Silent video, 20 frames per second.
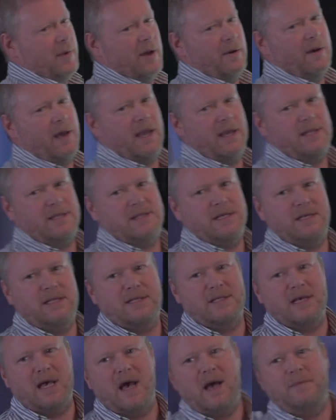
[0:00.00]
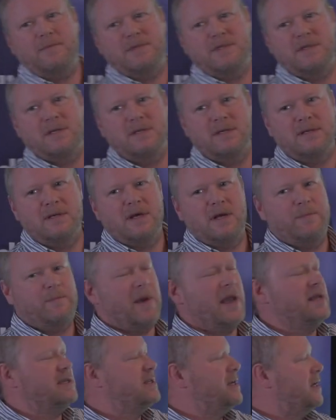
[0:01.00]
about 18 times. And
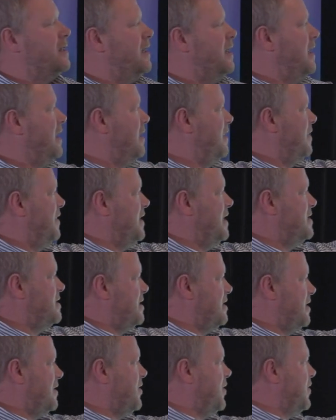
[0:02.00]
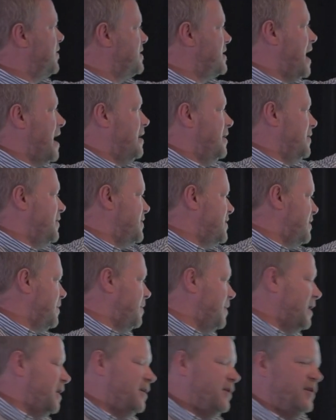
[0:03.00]
basically, these are the core tenets. I
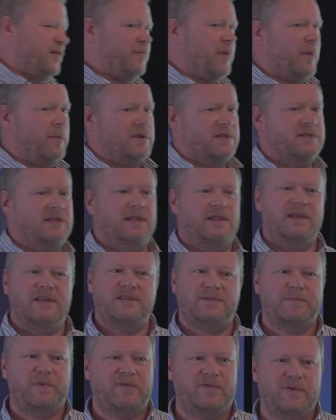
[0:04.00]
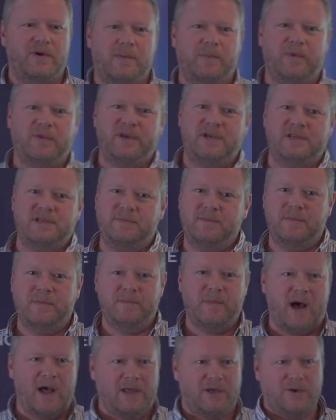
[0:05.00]
mean, you've probably seen these before, but these are
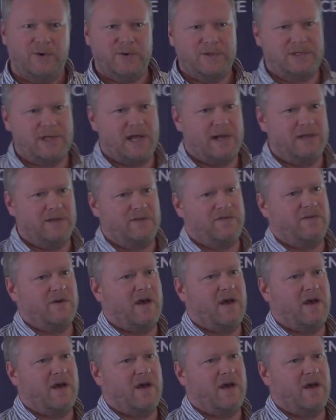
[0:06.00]
my core tenets